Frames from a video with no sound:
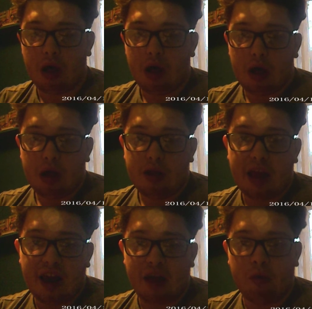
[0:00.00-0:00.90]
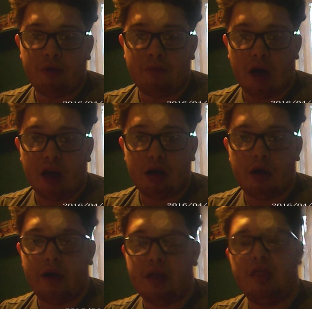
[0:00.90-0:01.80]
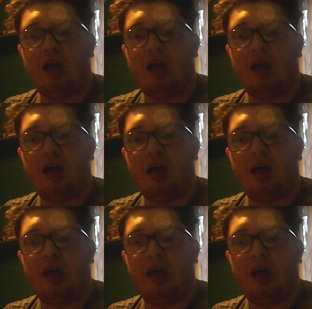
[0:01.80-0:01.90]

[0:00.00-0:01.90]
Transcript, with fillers: dealing with my ego and that.